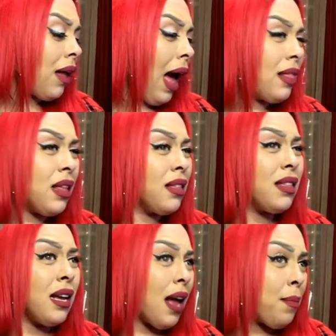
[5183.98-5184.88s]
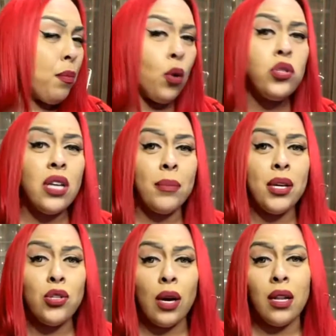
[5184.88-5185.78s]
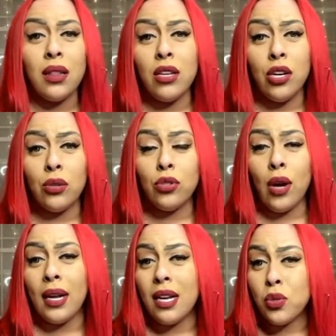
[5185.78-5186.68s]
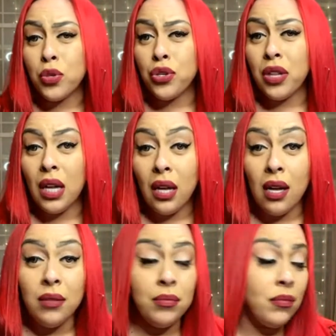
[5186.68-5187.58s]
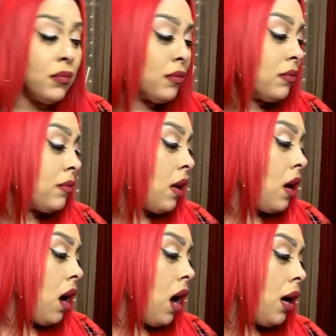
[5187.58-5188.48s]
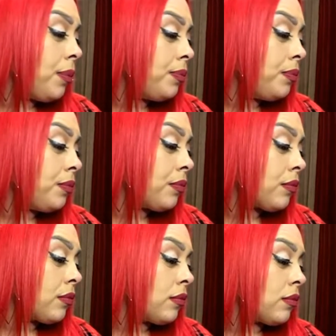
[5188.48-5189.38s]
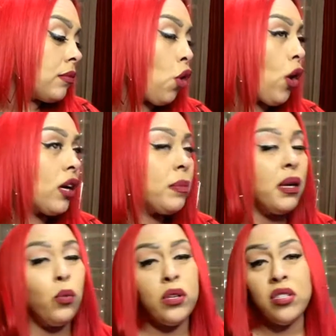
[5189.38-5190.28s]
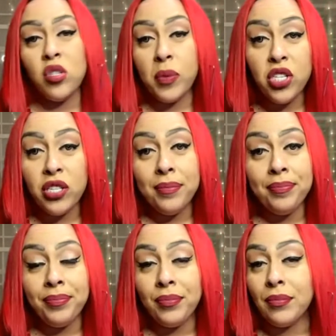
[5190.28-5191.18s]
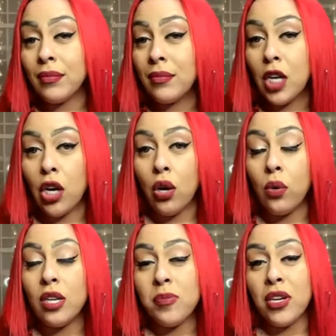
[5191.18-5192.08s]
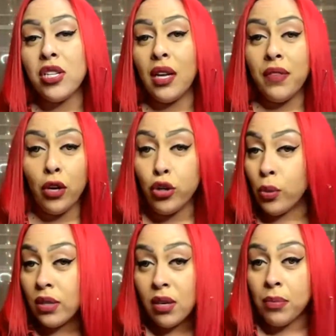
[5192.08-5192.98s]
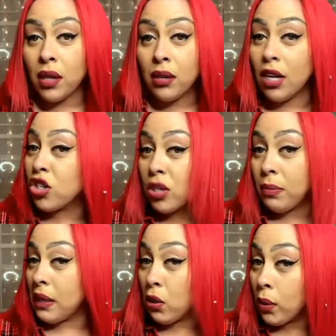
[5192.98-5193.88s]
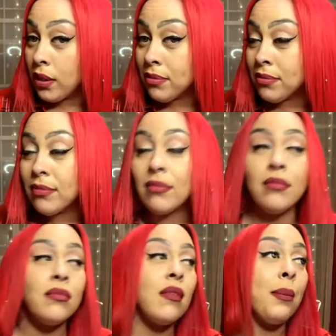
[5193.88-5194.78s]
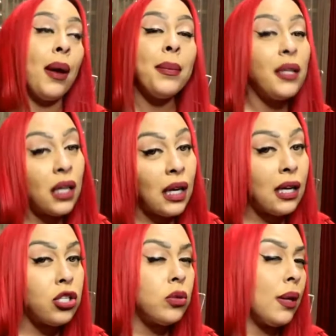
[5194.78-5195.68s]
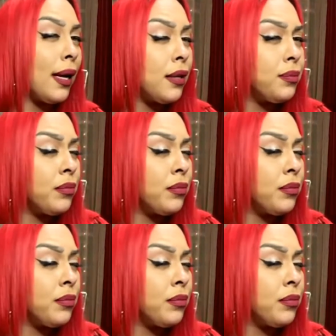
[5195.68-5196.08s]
I think they at most time they're trying to, trying to guess what you're thinking. Um, or it could be with suspicion, especially if they're doing something they shouldn't be doing. They might be looking at you like,